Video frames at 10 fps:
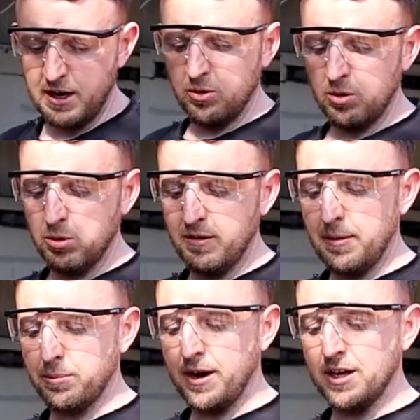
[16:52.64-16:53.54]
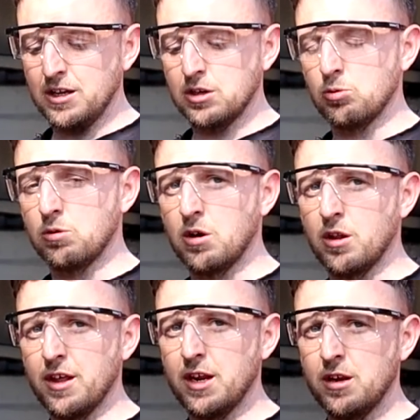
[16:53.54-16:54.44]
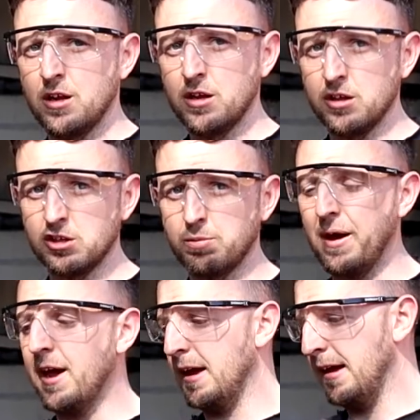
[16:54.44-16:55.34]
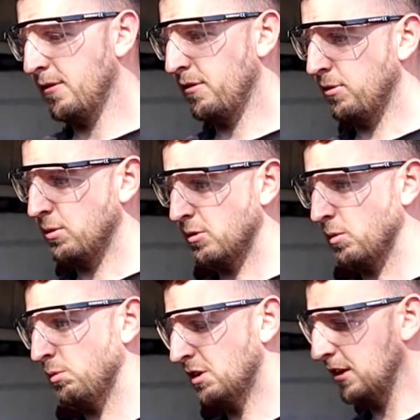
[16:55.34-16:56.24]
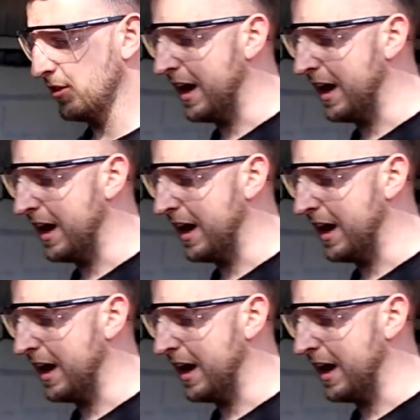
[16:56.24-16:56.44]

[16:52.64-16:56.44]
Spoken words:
out without breaking it, so we've got then a spare for if we, when we take